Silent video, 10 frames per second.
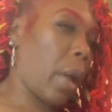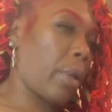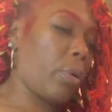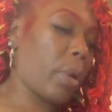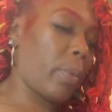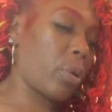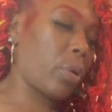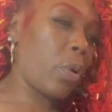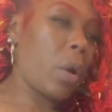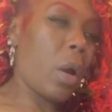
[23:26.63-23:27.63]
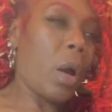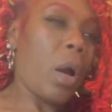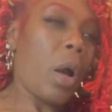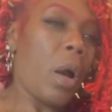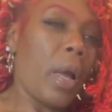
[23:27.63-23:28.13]
I know what I'm doing.
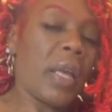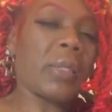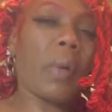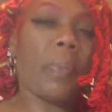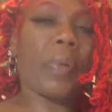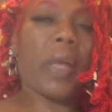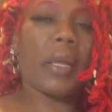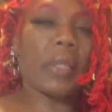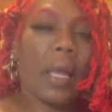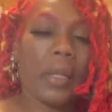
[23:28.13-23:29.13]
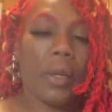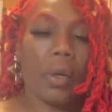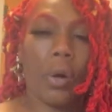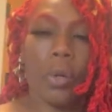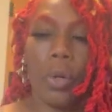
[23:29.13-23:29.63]
It's my plans. I need to
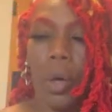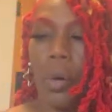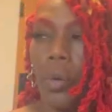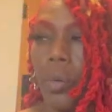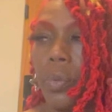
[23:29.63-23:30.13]
go to Lowe's.